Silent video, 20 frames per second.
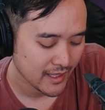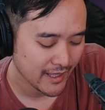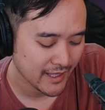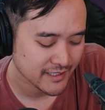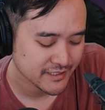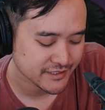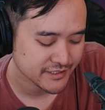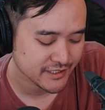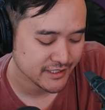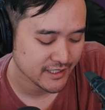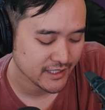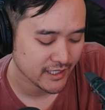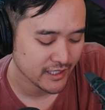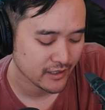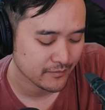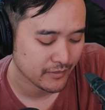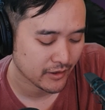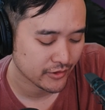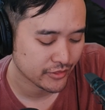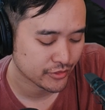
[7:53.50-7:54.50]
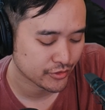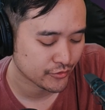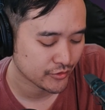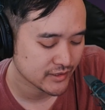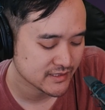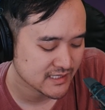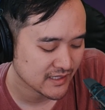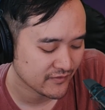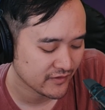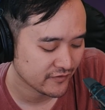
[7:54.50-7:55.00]
SGA about
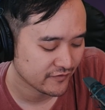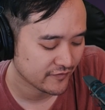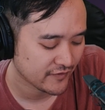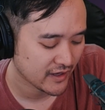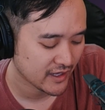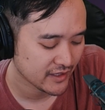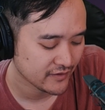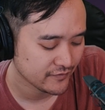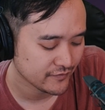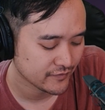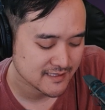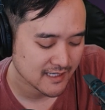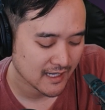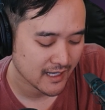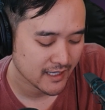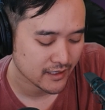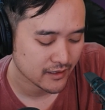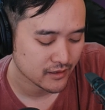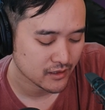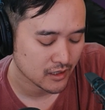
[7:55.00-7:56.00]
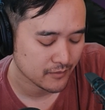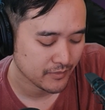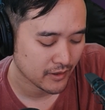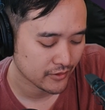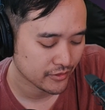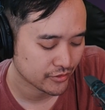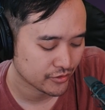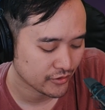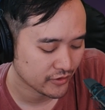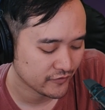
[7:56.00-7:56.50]
375, Zion
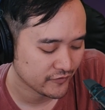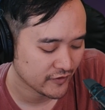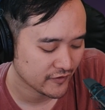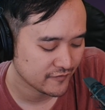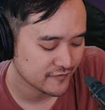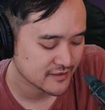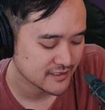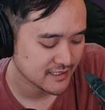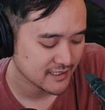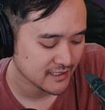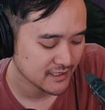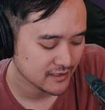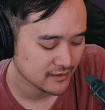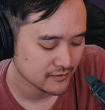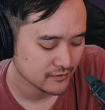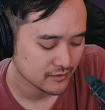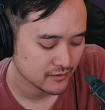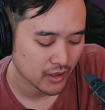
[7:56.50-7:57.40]
about 315,